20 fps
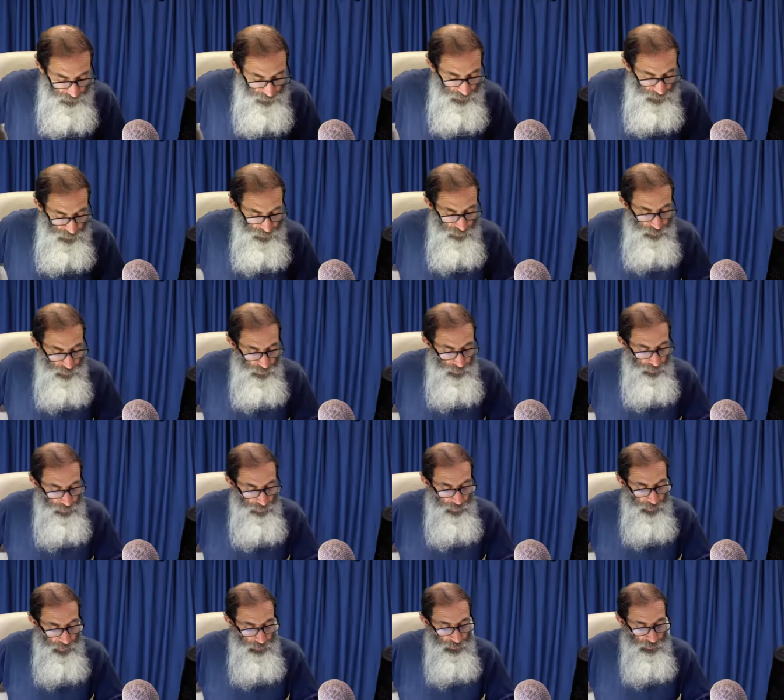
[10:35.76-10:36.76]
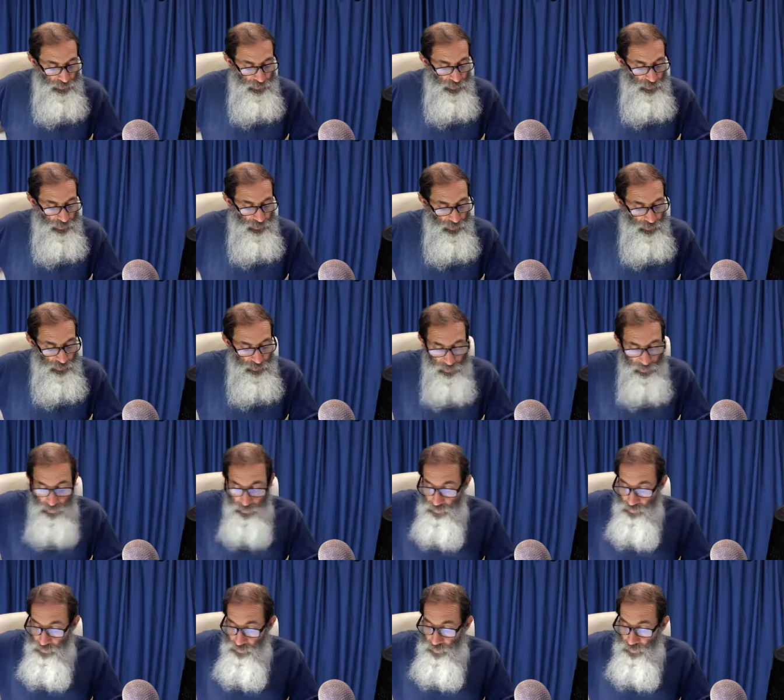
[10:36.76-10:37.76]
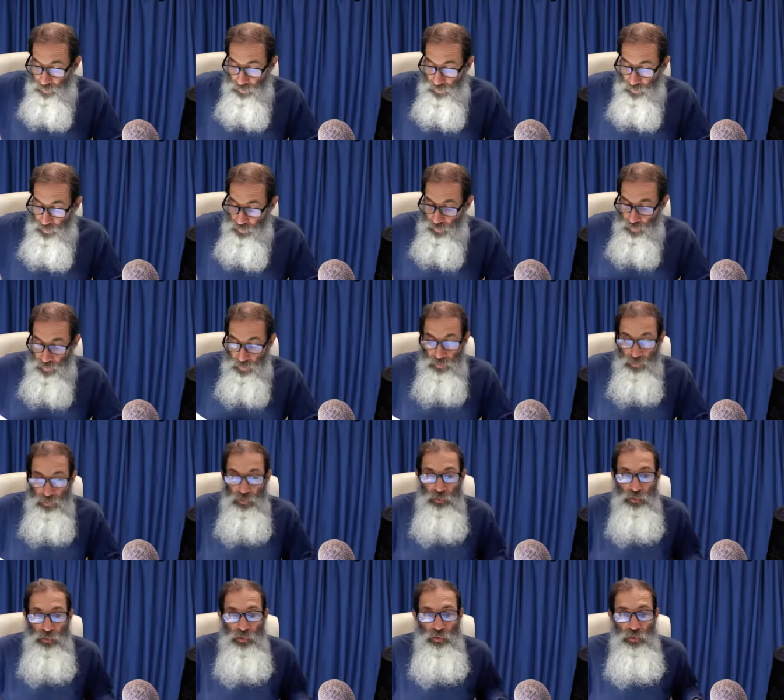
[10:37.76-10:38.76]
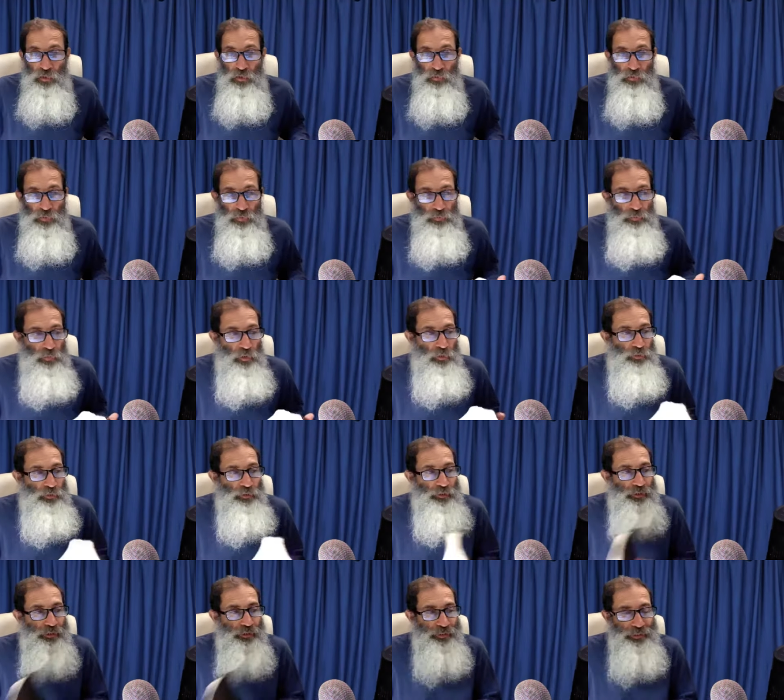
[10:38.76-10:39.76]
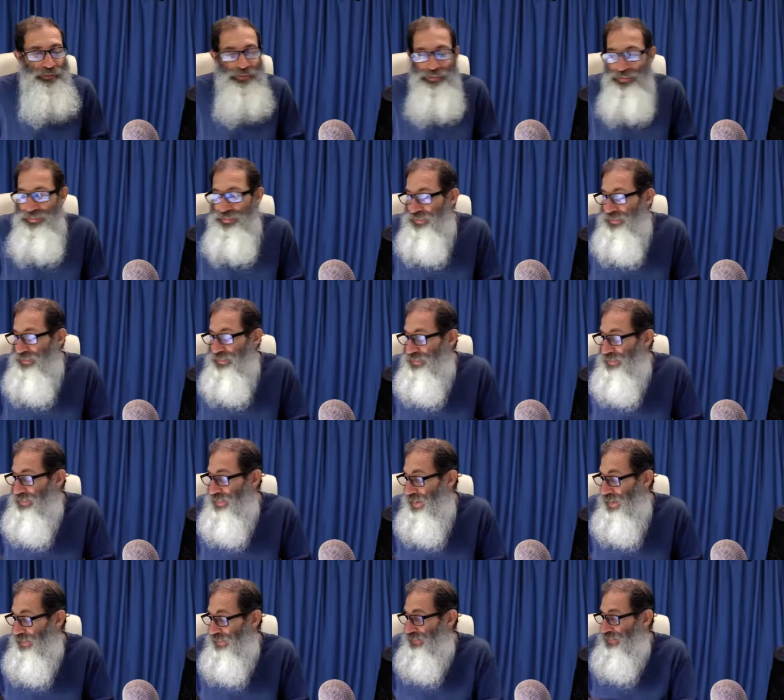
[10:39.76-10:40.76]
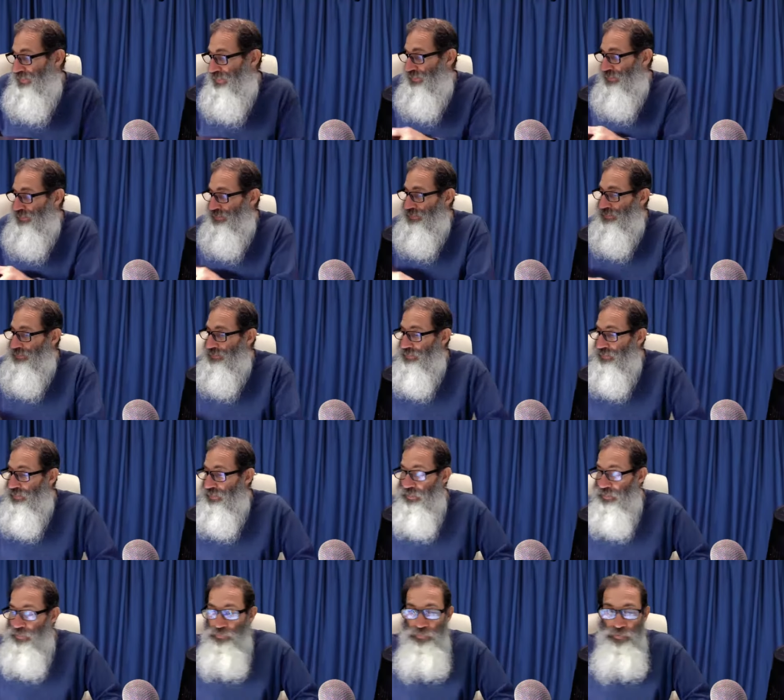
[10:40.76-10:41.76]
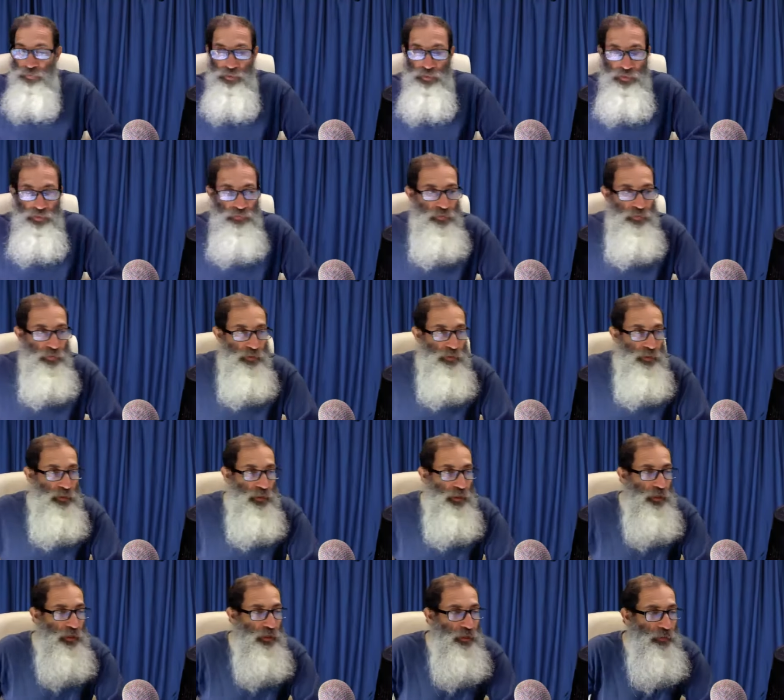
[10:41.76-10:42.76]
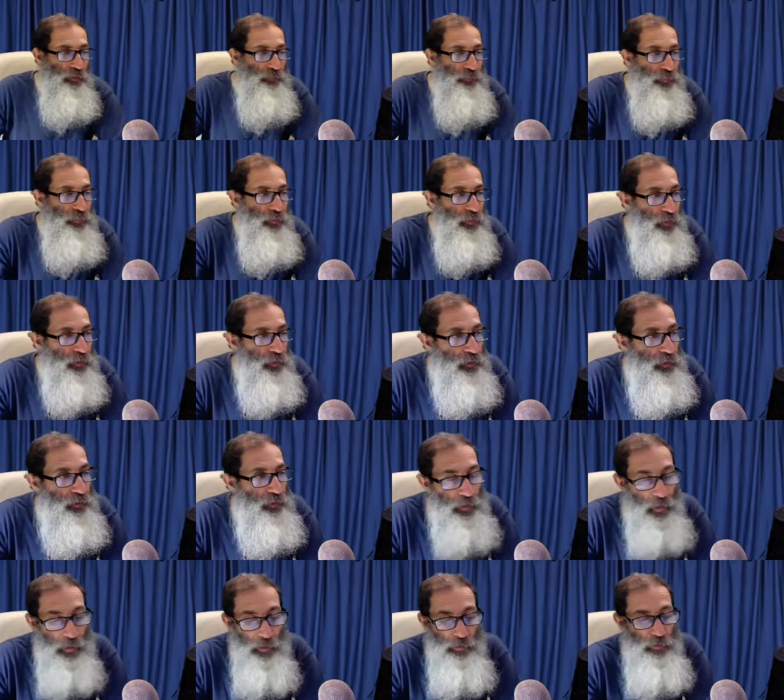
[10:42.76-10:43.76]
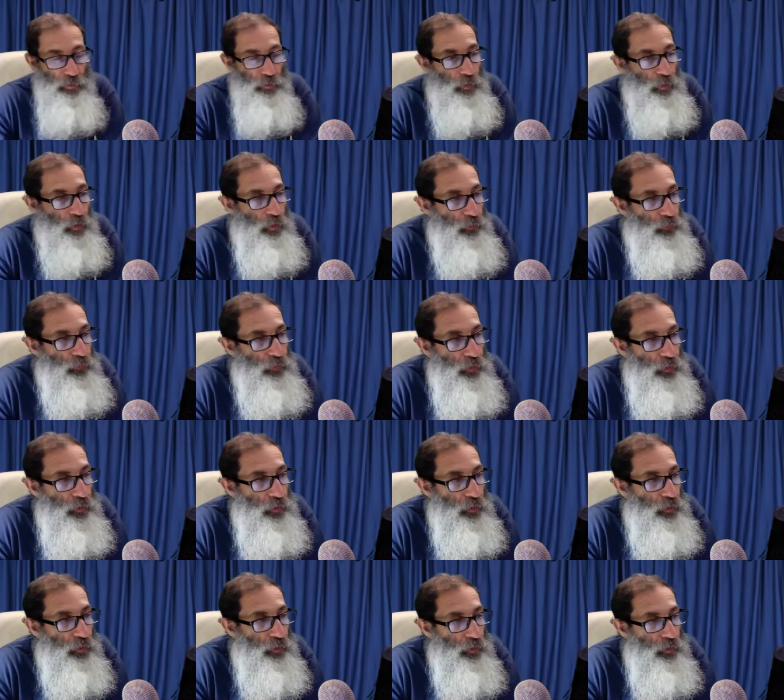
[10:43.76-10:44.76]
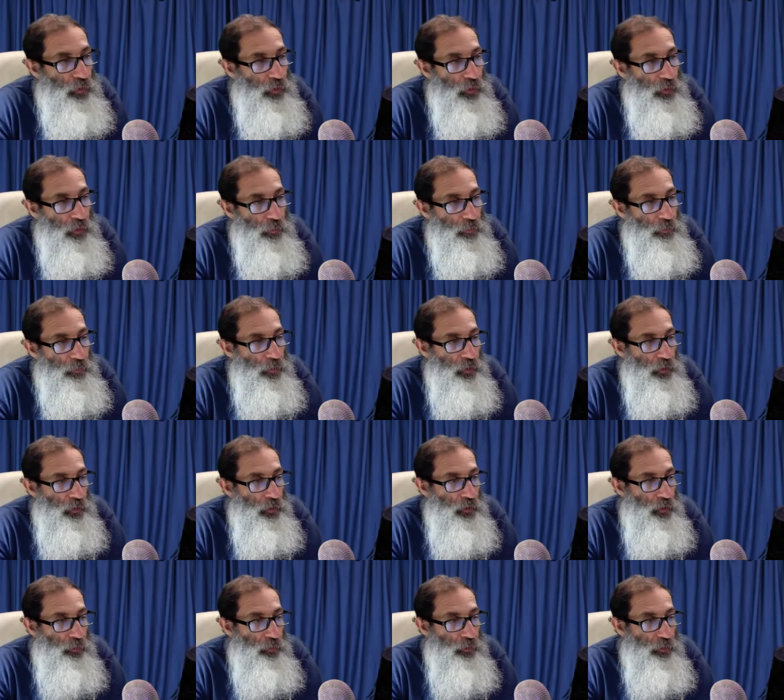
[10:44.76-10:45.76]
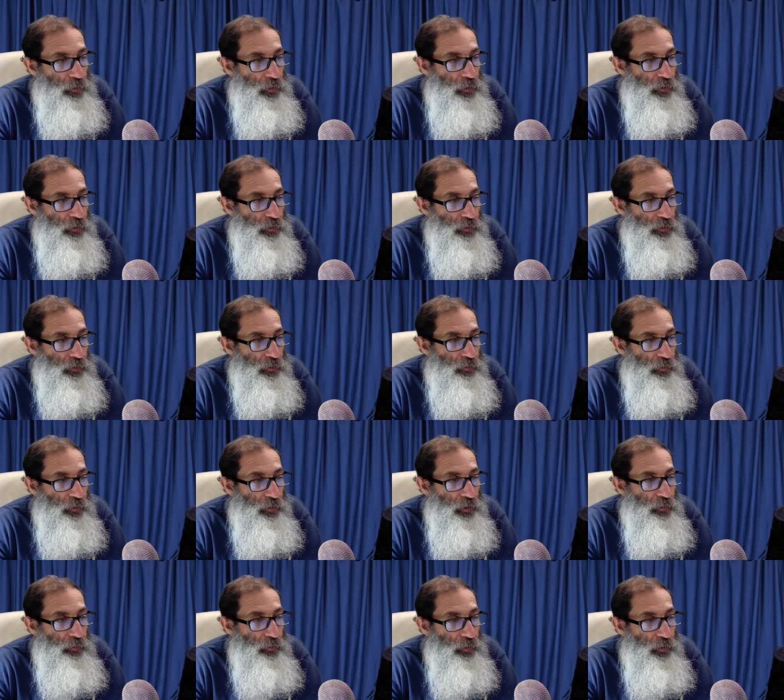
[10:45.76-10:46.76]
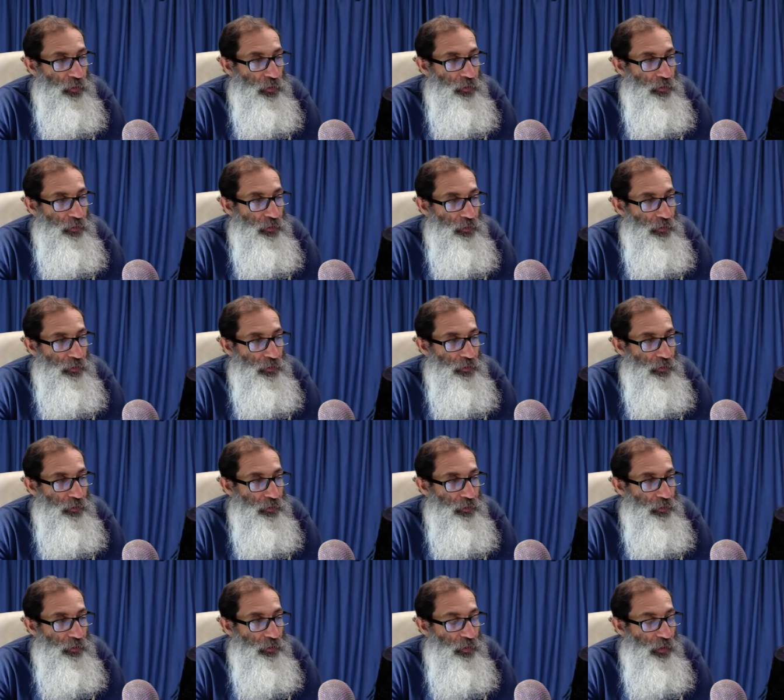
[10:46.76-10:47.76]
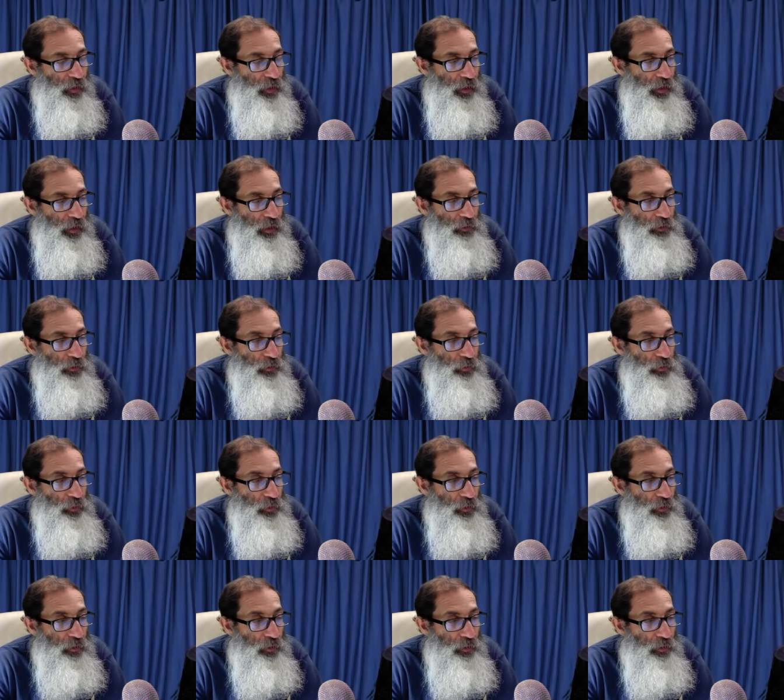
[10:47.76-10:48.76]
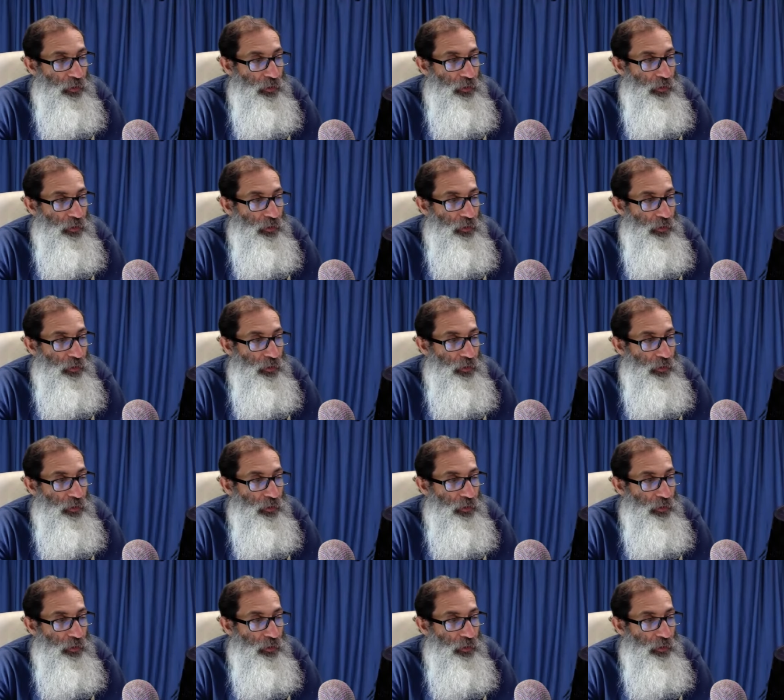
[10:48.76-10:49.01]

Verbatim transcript: of Israel in Mount Sinai by the hand of Moses. That is our reading for today. Thank you all for being here with us and reading with us. Hallelujah.